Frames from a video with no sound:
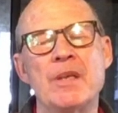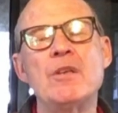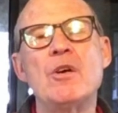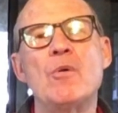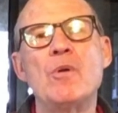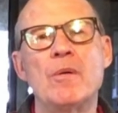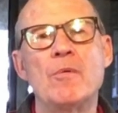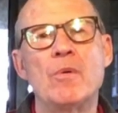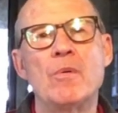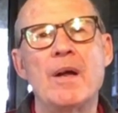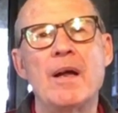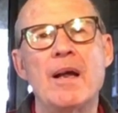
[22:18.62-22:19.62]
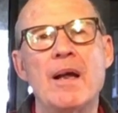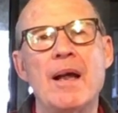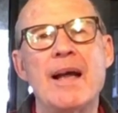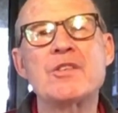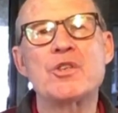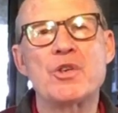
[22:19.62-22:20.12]
You know,
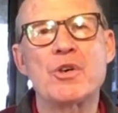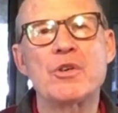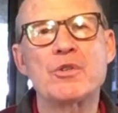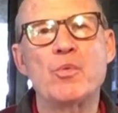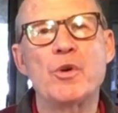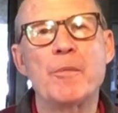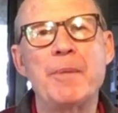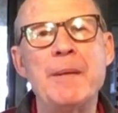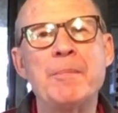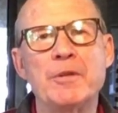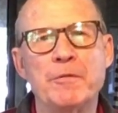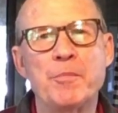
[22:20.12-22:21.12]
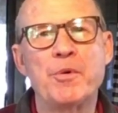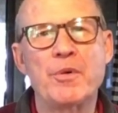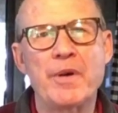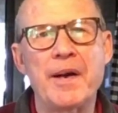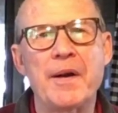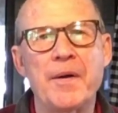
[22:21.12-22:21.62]
as a church, we're a people of
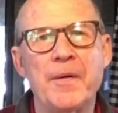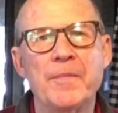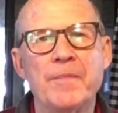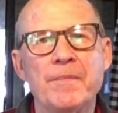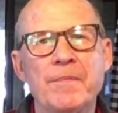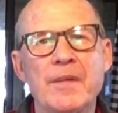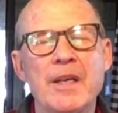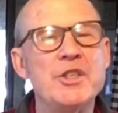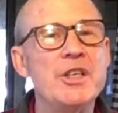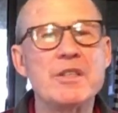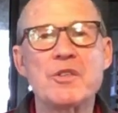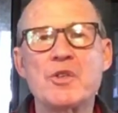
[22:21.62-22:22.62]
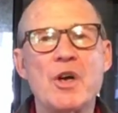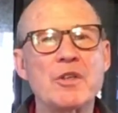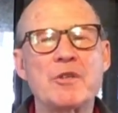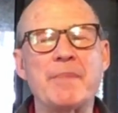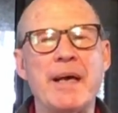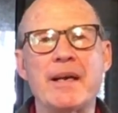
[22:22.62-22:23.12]
prayer. And Jesus
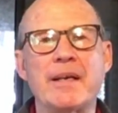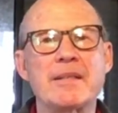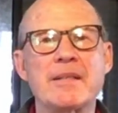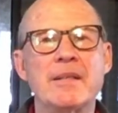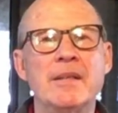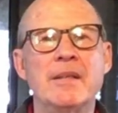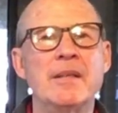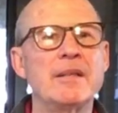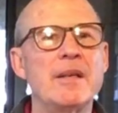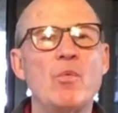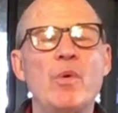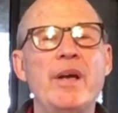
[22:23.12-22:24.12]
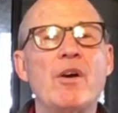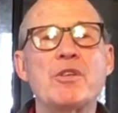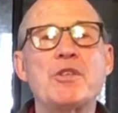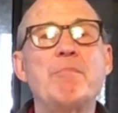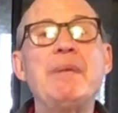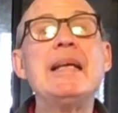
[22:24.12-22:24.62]
talked about it, that we are
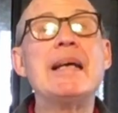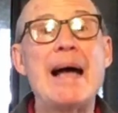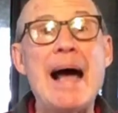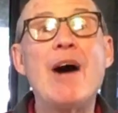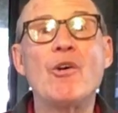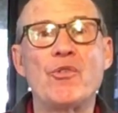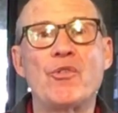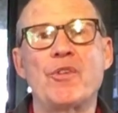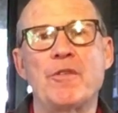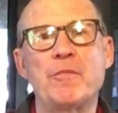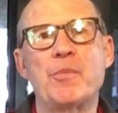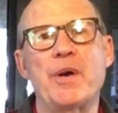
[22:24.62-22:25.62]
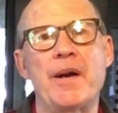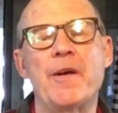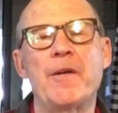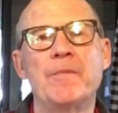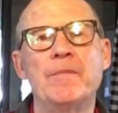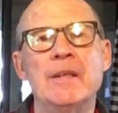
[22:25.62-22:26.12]
to be a house of
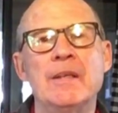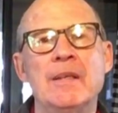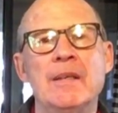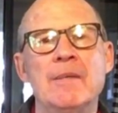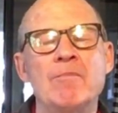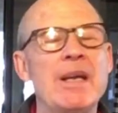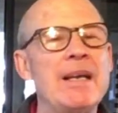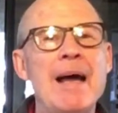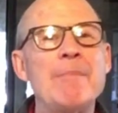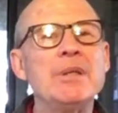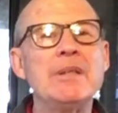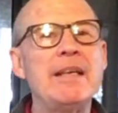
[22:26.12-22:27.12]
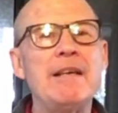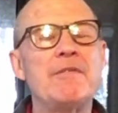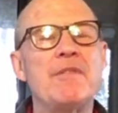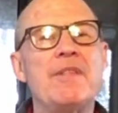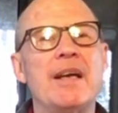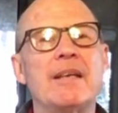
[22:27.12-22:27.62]
prayer. And I
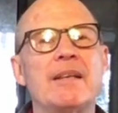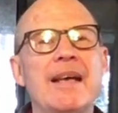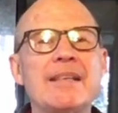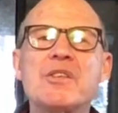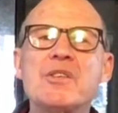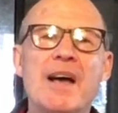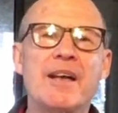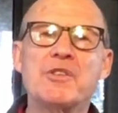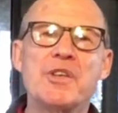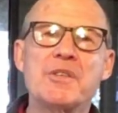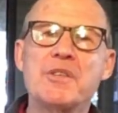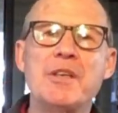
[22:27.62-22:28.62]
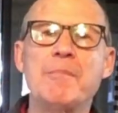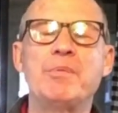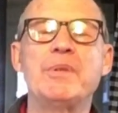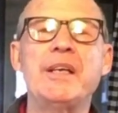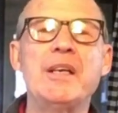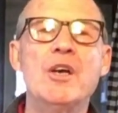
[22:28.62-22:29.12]
believe that that's not just
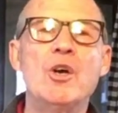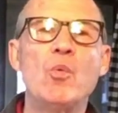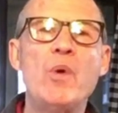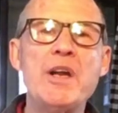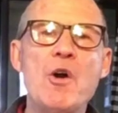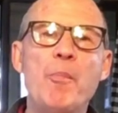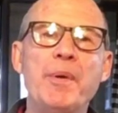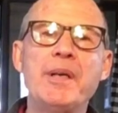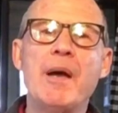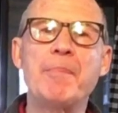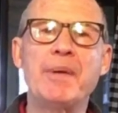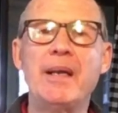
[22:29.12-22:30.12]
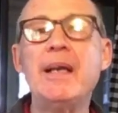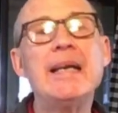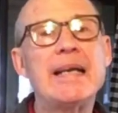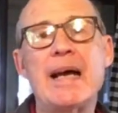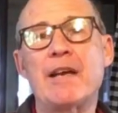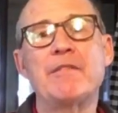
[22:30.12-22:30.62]
simply we open up any
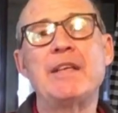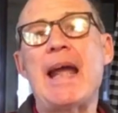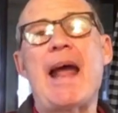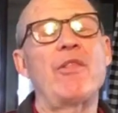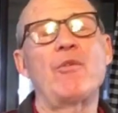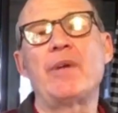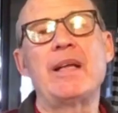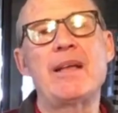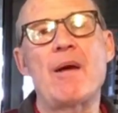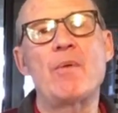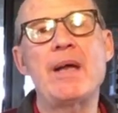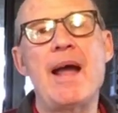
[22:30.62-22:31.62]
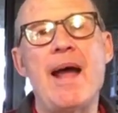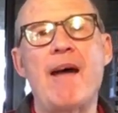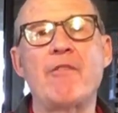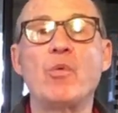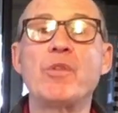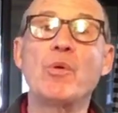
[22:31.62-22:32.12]
kind of gathering that we
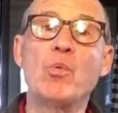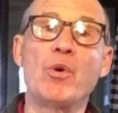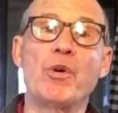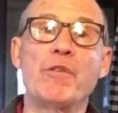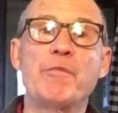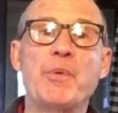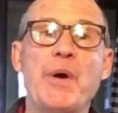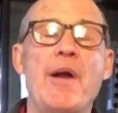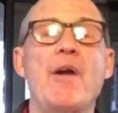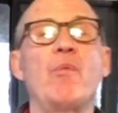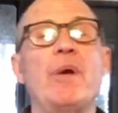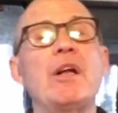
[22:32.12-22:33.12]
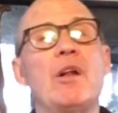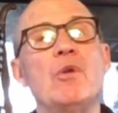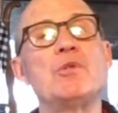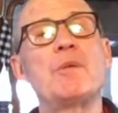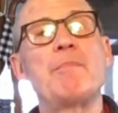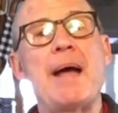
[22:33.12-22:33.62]
have with a word of prayer and we
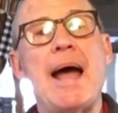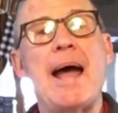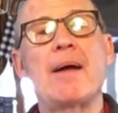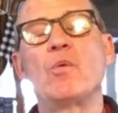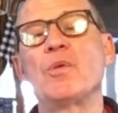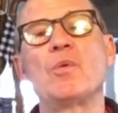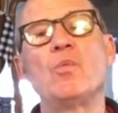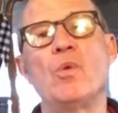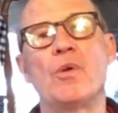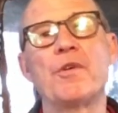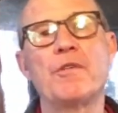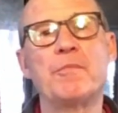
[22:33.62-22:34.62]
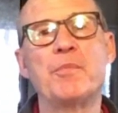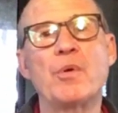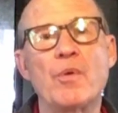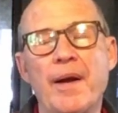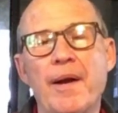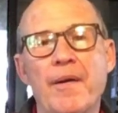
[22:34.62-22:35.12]
close it back with a word of
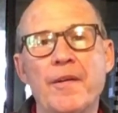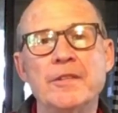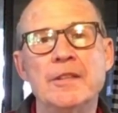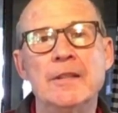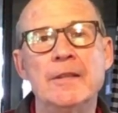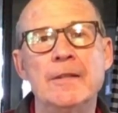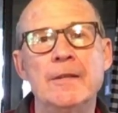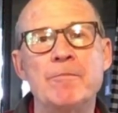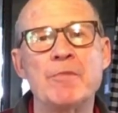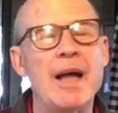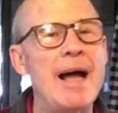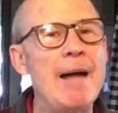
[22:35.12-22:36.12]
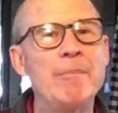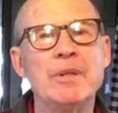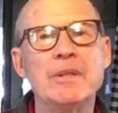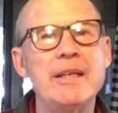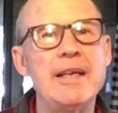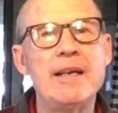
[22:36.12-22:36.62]
prayer. I
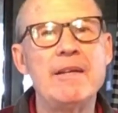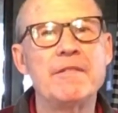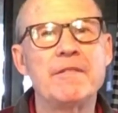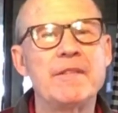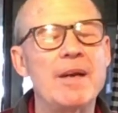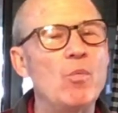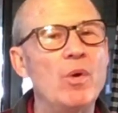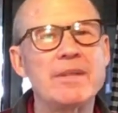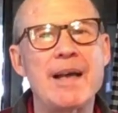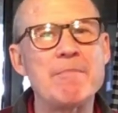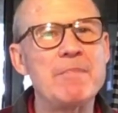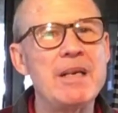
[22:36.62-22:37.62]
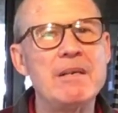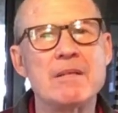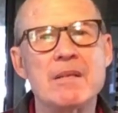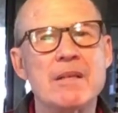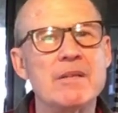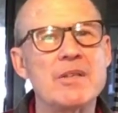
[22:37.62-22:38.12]
believe that what that
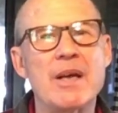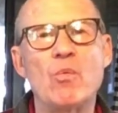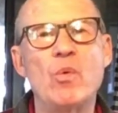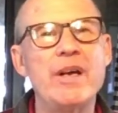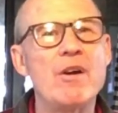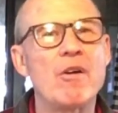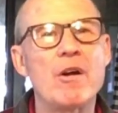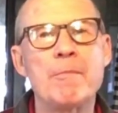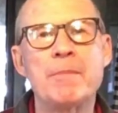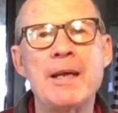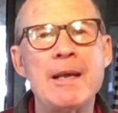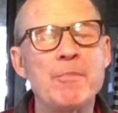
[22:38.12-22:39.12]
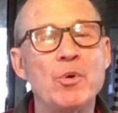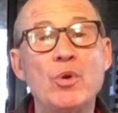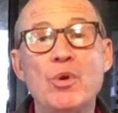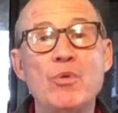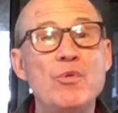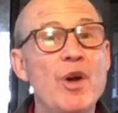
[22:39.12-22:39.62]
means is that we are a
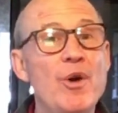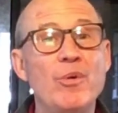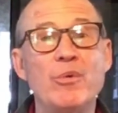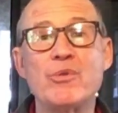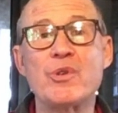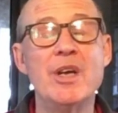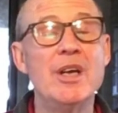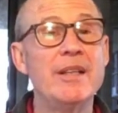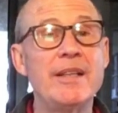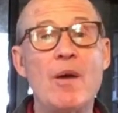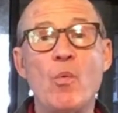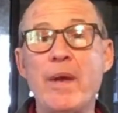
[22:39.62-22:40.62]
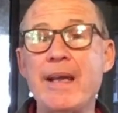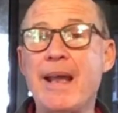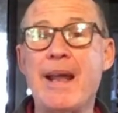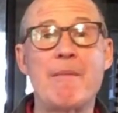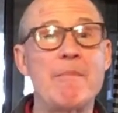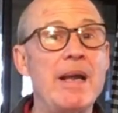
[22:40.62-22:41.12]
people who knows that we
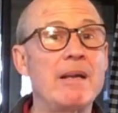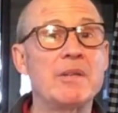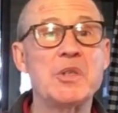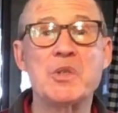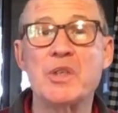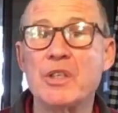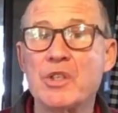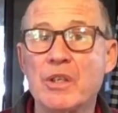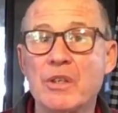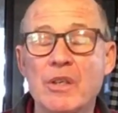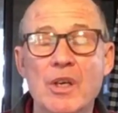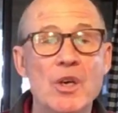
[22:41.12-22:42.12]
can't make a decision.